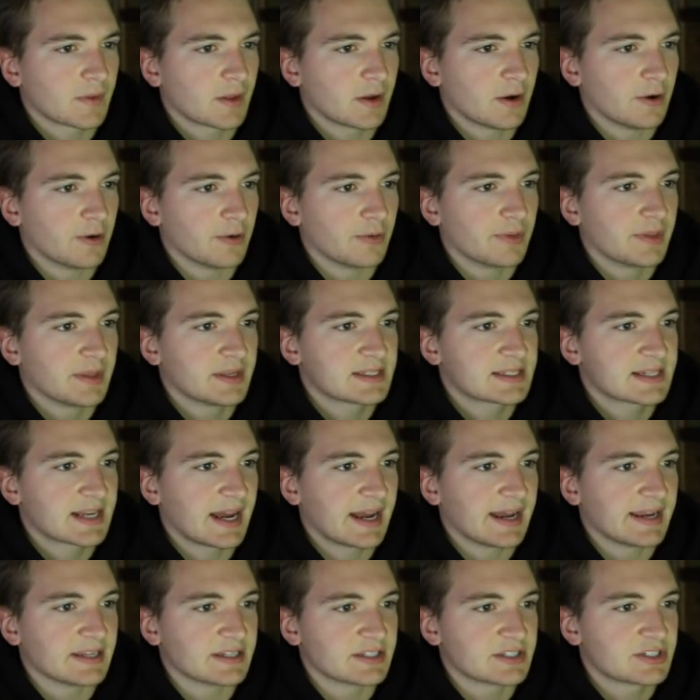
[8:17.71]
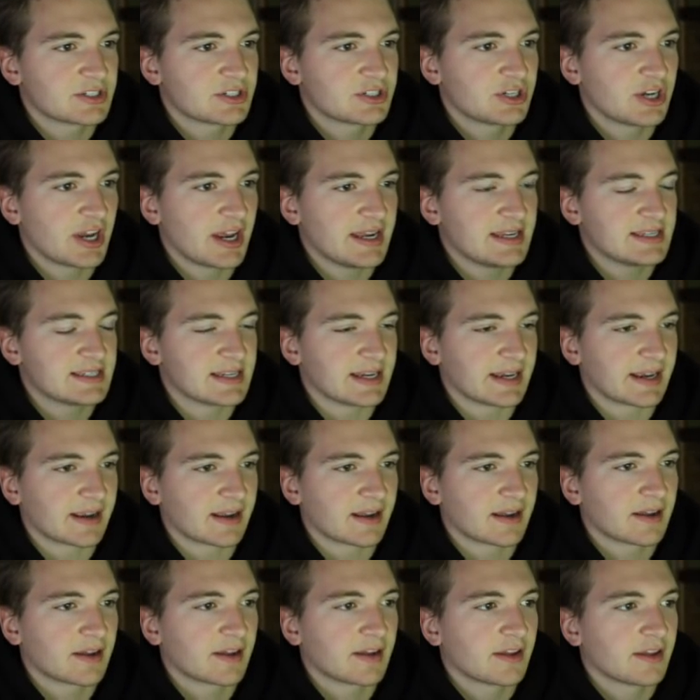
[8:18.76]
Oh, this guy is
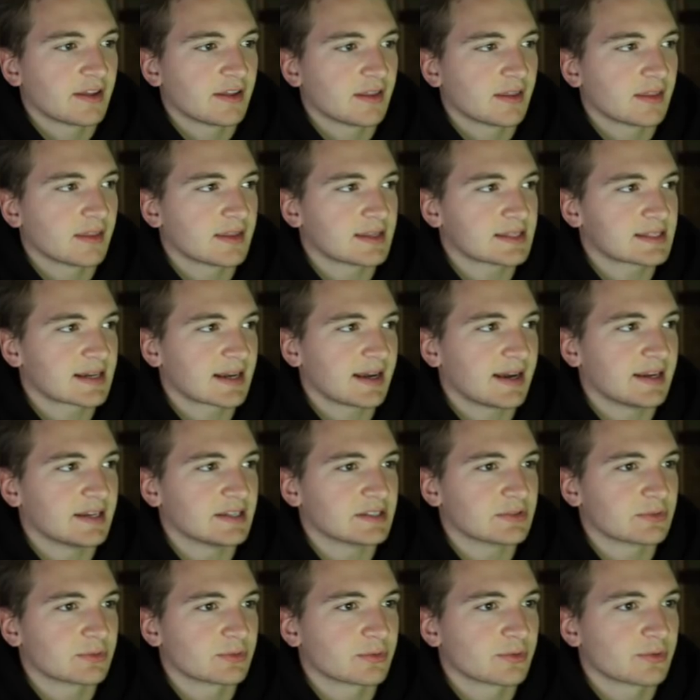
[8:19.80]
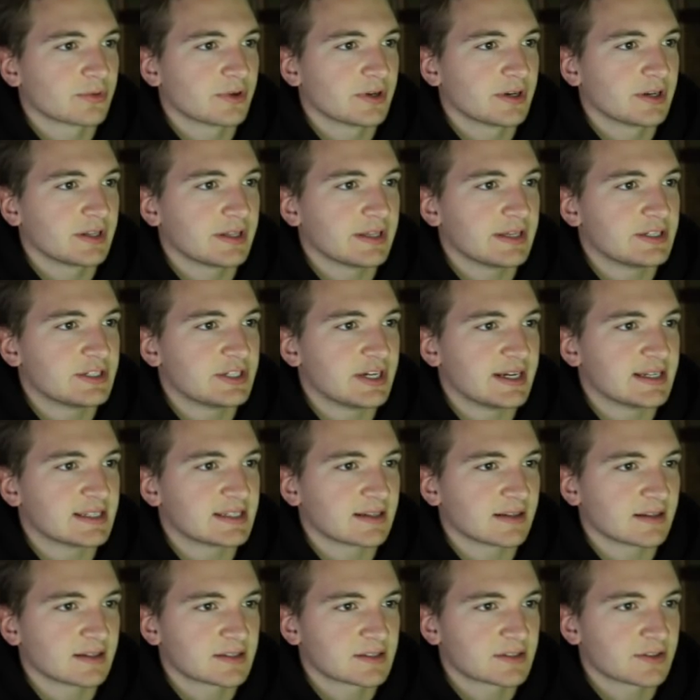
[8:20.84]
chasing. This guy is really
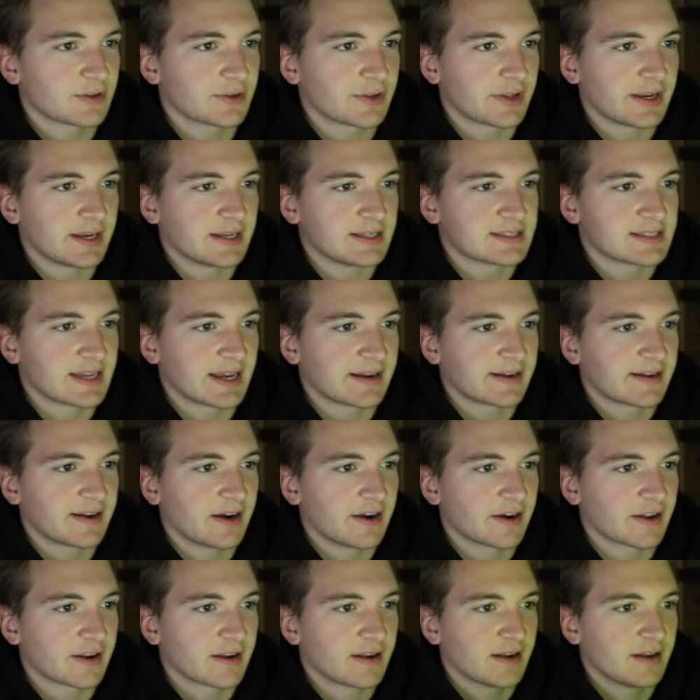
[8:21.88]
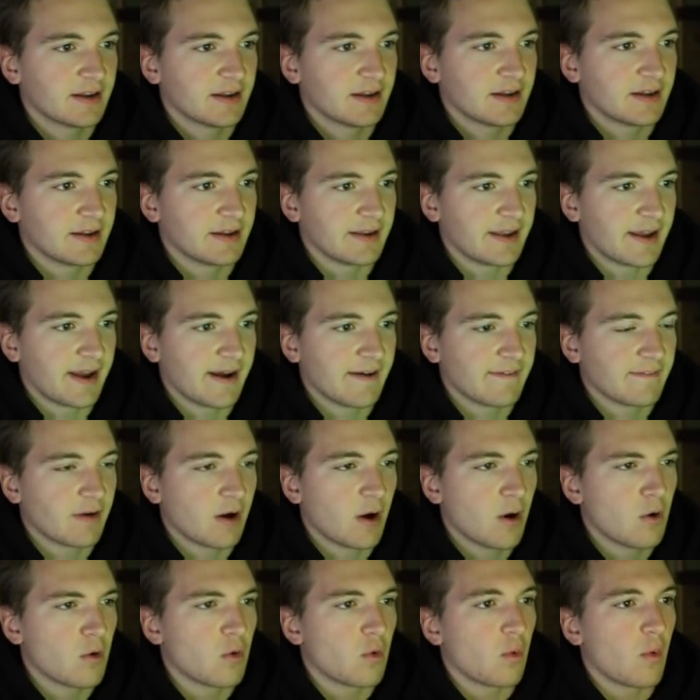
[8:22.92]
chasing. Let's throw that inside cutter. Yeah,
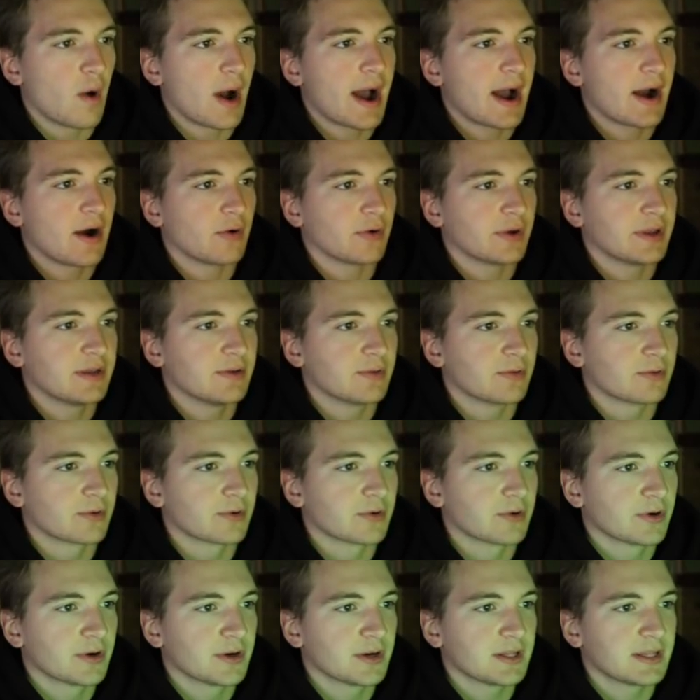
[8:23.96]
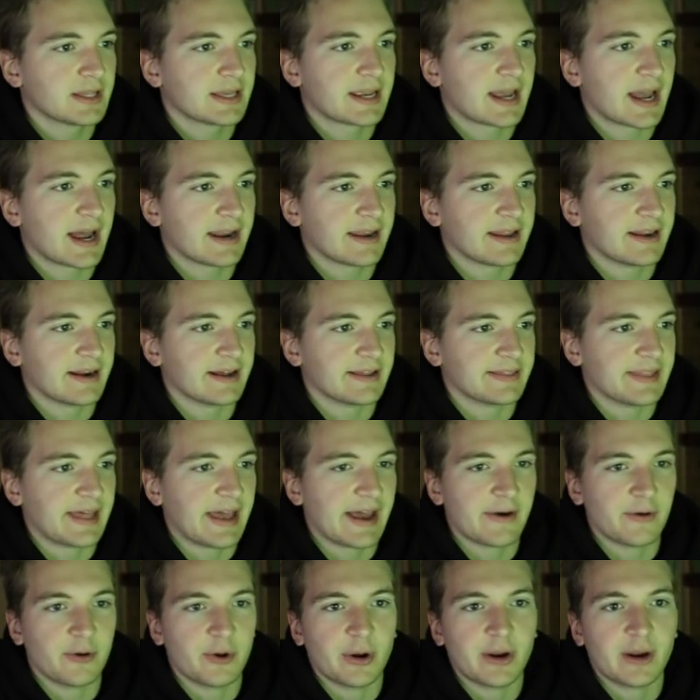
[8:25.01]
oh wow, he really got in on
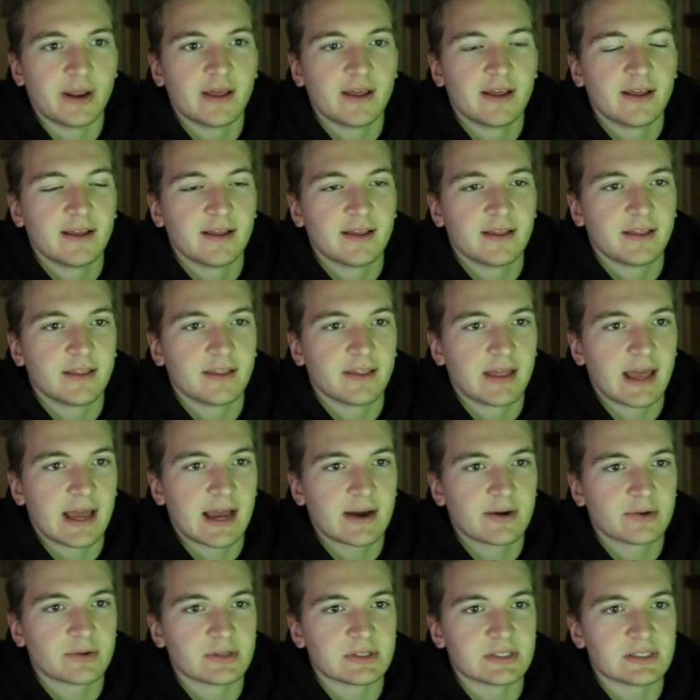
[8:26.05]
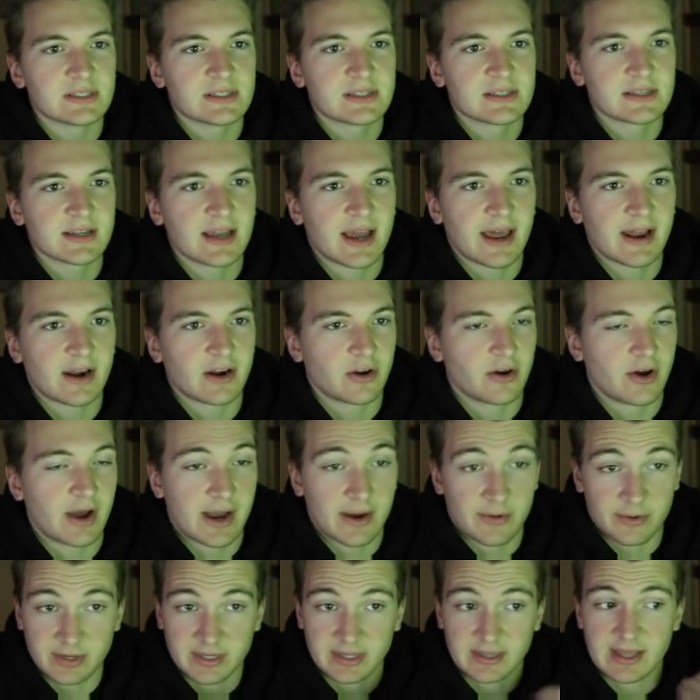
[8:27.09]
that one. That was, I don't know
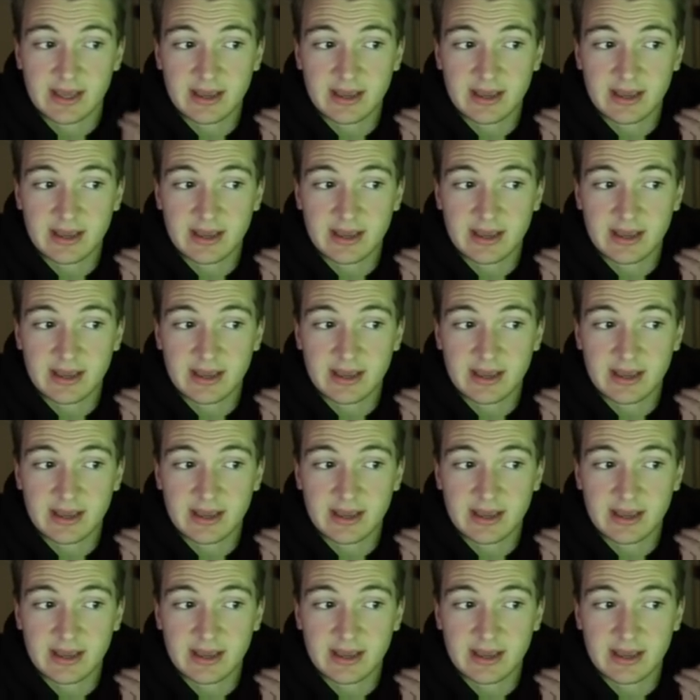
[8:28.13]
how he did